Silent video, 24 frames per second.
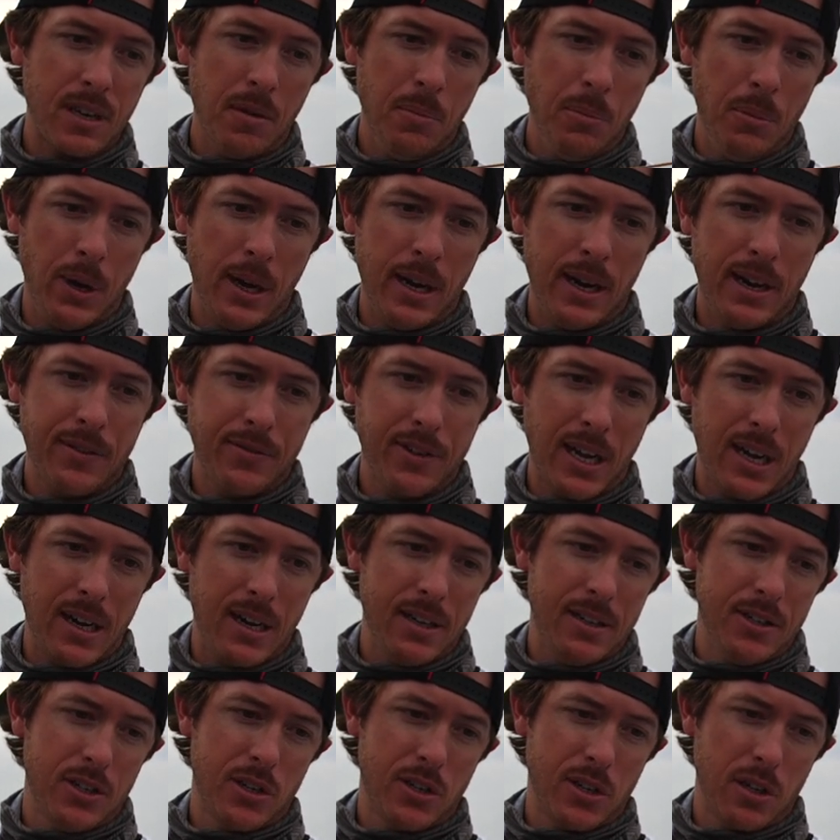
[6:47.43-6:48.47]
But I've got a,
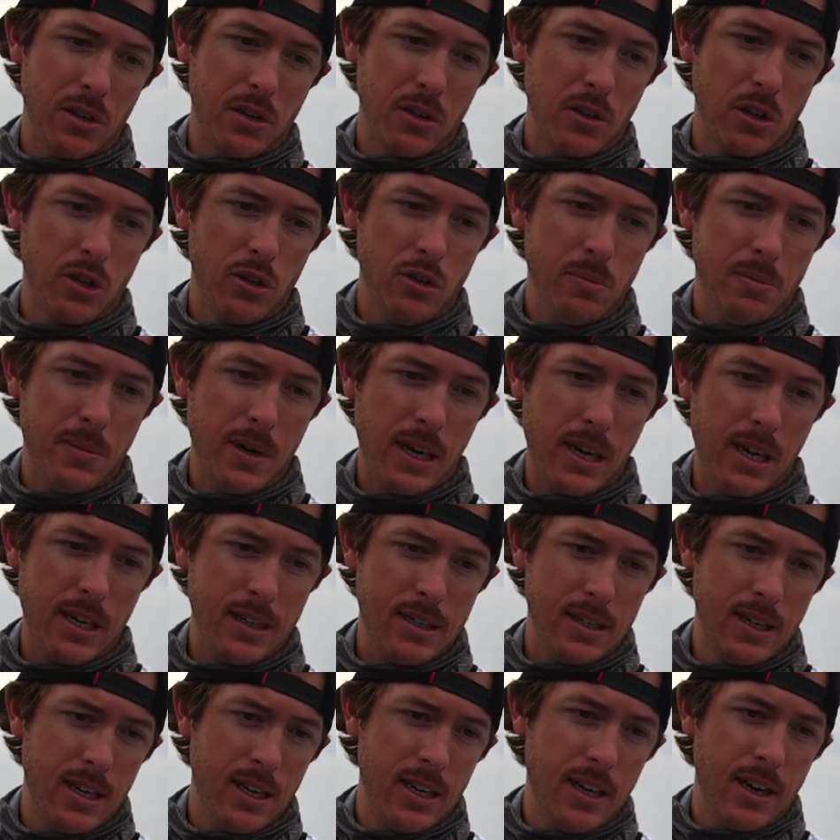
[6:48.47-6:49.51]
just a little loop knot
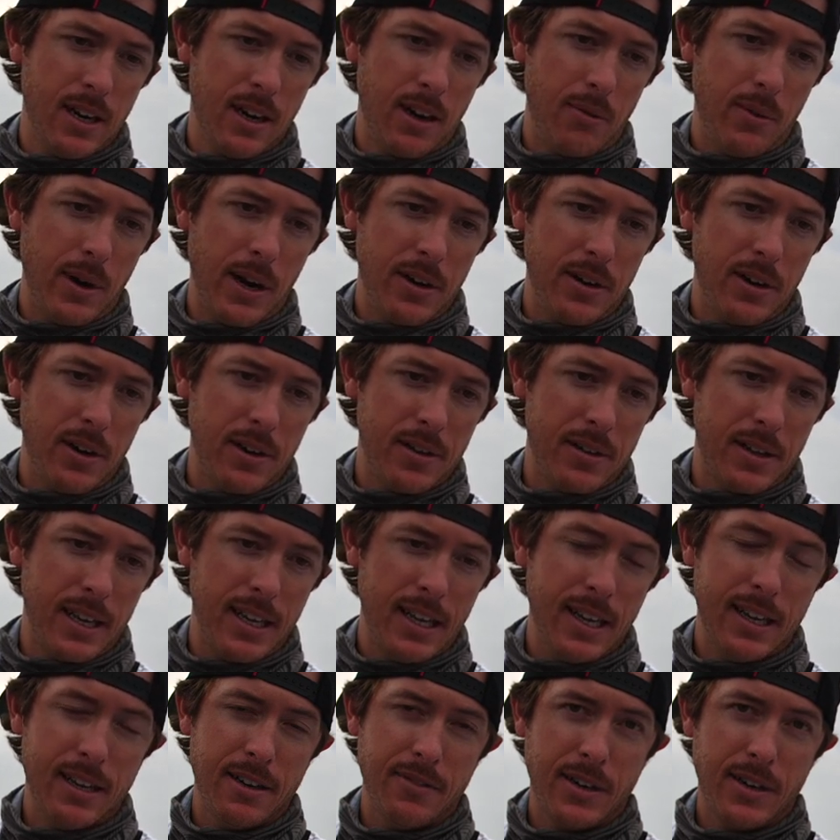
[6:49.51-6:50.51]
around here at the end.